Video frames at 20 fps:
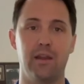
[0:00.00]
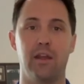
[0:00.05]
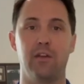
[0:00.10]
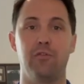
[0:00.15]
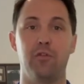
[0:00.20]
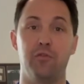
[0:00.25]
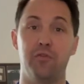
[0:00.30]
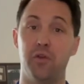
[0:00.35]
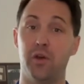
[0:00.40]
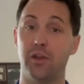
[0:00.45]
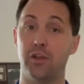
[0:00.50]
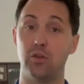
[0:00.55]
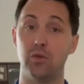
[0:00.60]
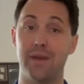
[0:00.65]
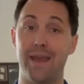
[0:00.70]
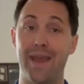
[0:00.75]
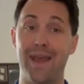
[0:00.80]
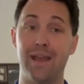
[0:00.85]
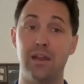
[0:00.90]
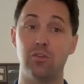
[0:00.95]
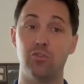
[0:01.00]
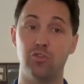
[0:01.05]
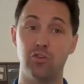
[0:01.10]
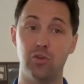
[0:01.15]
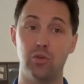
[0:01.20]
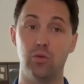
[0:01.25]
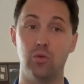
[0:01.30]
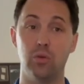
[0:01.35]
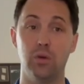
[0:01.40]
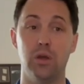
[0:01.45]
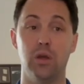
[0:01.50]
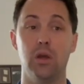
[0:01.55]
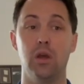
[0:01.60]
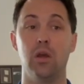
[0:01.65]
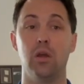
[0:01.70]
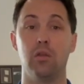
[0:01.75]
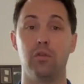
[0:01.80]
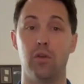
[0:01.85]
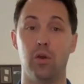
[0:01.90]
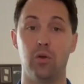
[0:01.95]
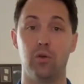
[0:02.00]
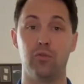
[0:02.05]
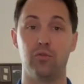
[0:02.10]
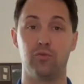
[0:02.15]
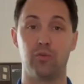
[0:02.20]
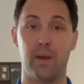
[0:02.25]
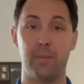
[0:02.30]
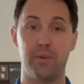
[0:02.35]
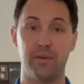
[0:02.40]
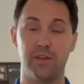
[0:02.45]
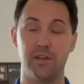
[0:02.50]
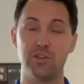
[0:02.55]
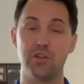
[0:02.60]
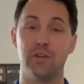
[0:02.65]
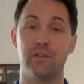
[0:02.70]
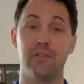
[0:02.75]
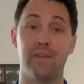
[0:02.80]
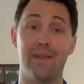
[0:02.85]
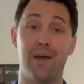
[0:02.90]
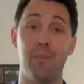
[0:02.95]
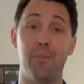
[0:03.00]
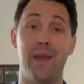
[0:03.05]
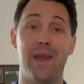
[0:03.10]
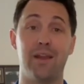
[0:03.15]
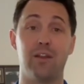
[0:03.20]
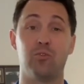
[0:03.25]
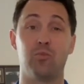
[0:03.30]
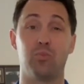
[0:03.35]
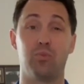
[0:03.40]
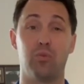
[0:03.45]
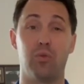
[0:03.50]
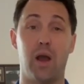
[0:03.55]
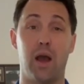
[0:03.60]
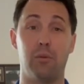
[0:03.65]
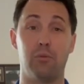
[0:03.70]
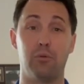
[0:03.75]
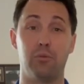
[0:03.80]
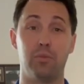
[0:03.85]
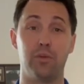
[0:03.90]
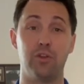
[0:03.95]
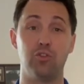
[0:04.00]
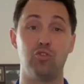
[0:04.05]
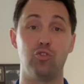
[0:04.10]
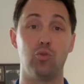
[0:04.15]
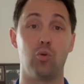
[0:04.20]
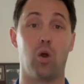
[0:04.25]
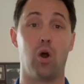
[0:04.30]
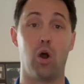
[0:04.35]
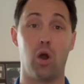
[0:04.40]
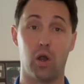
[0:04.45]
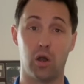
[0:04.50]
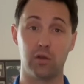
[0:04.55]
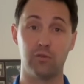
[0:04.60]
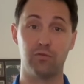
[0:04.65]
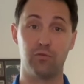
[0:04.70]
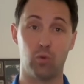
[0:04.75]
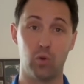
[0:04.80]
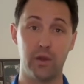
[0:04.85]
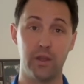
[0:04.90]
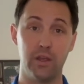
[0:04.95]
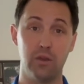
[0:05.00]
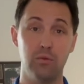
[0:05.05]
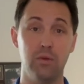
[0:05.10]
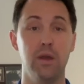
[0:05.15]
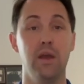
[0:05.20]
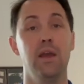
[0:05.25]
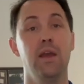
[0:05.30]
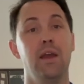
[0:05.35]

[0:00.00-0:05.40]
If you feel like you can't do those repetitions, then that band is probably too hard for you.